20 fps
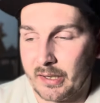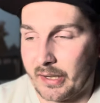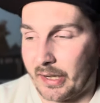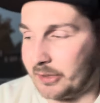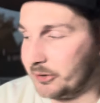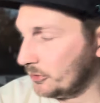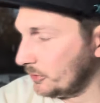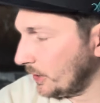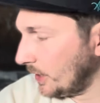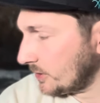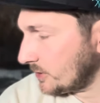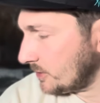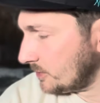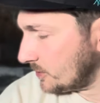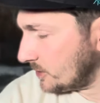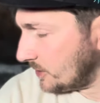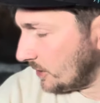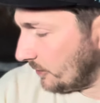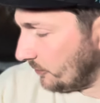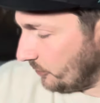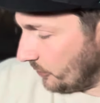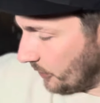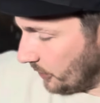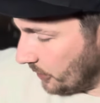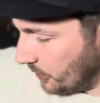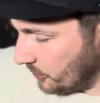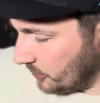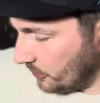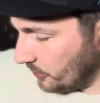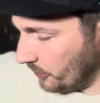I do got some stuff we're
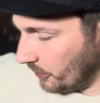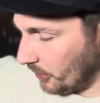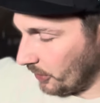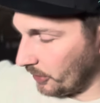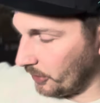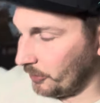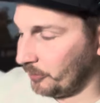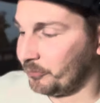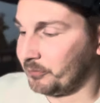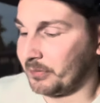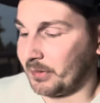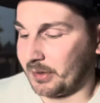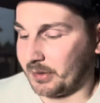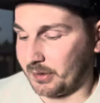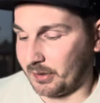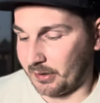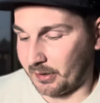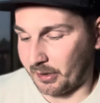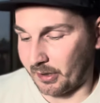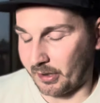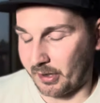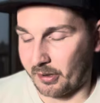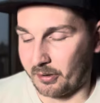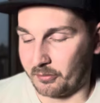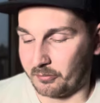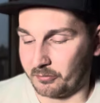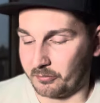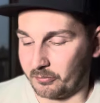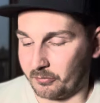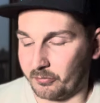gonna do though.
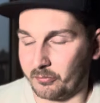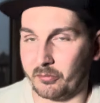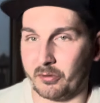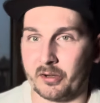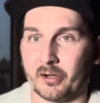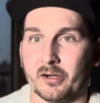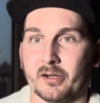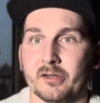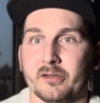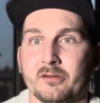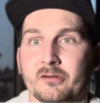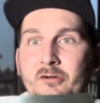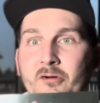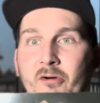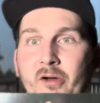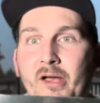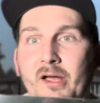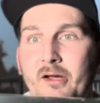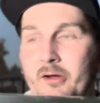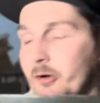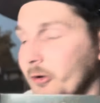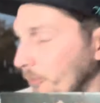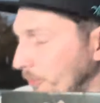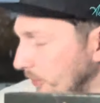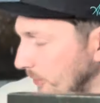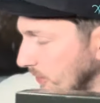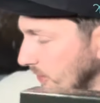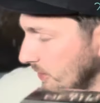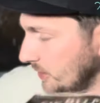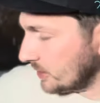Um, we're gonna crack
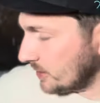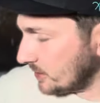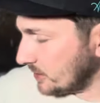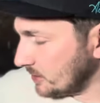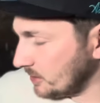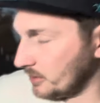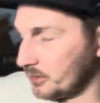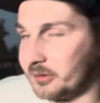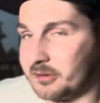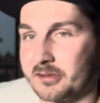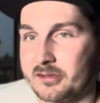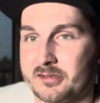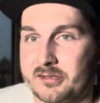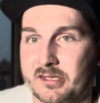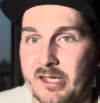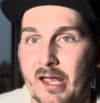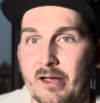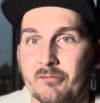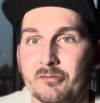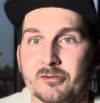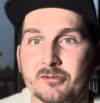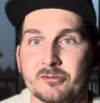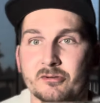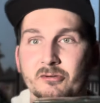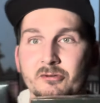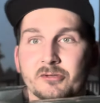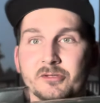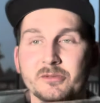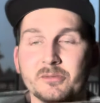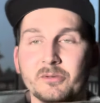open these Savage
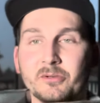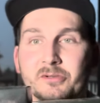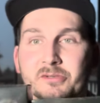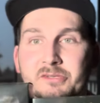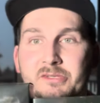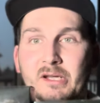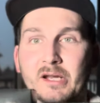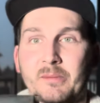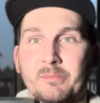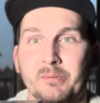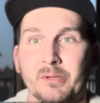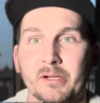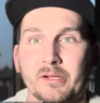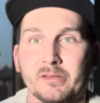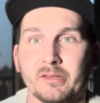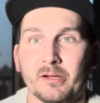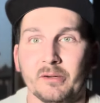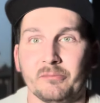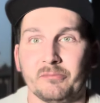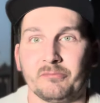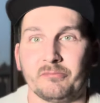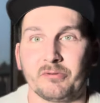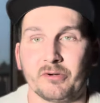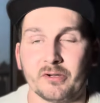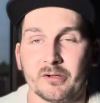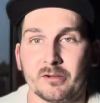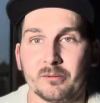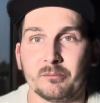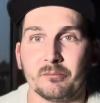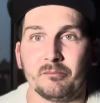Crucibles that I picked up
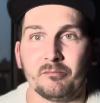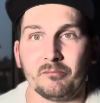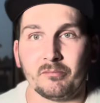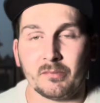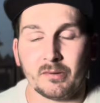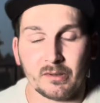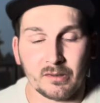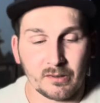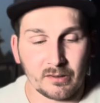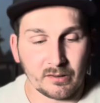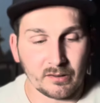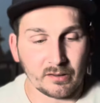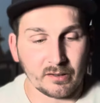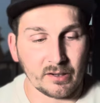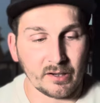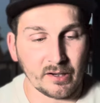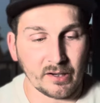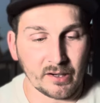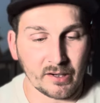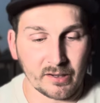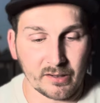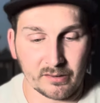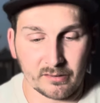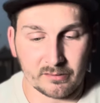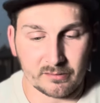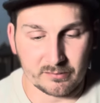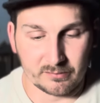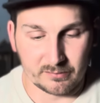from uh,